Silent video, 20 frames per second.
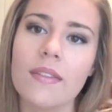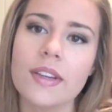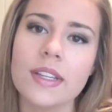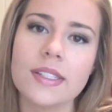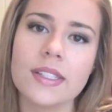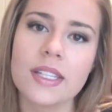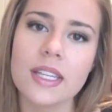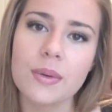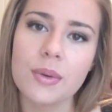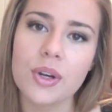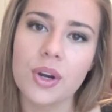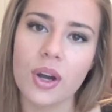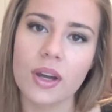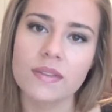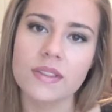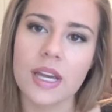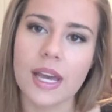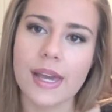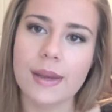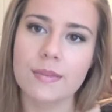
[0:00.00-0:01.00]
Obviously we don't have
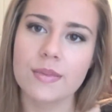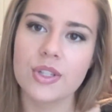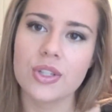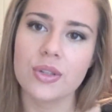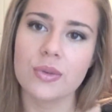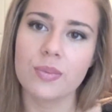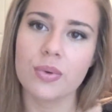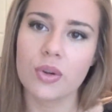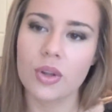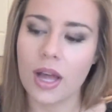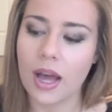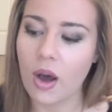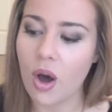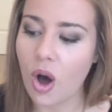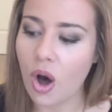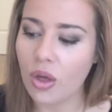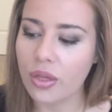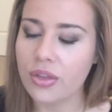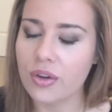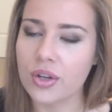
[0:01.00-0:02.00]
time to pull out
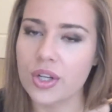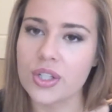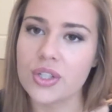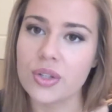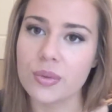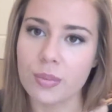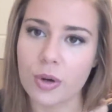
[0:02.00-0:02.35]
all 32